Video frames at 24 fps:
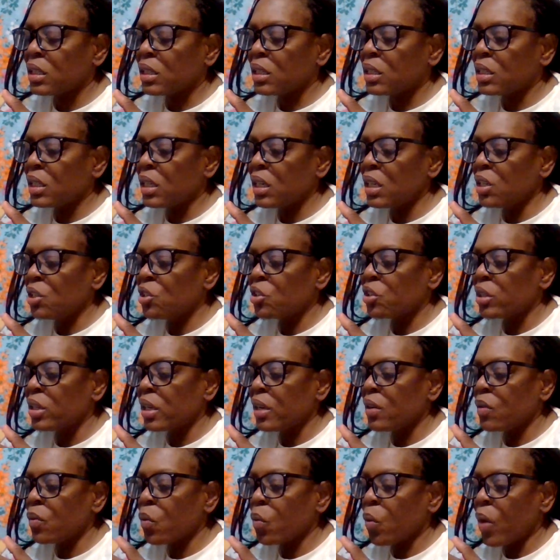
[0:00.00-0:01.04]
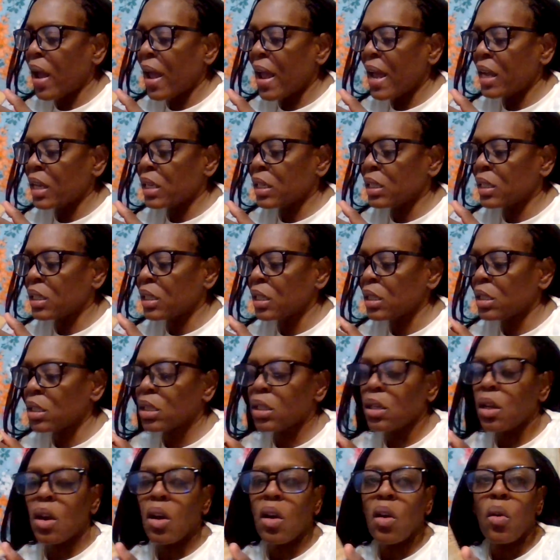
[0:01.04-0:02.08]
DG Wax.
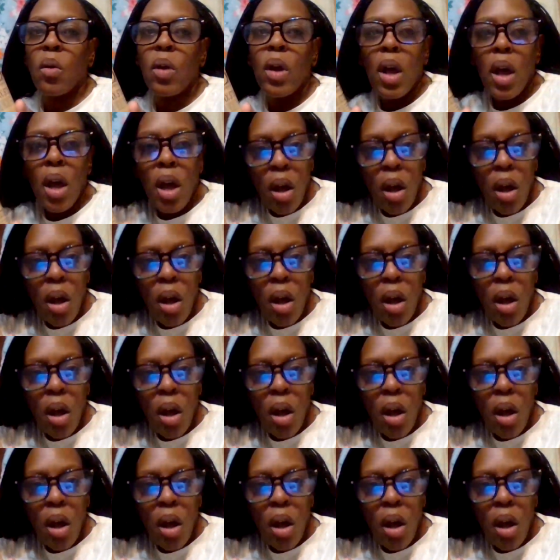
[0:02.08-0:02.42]
So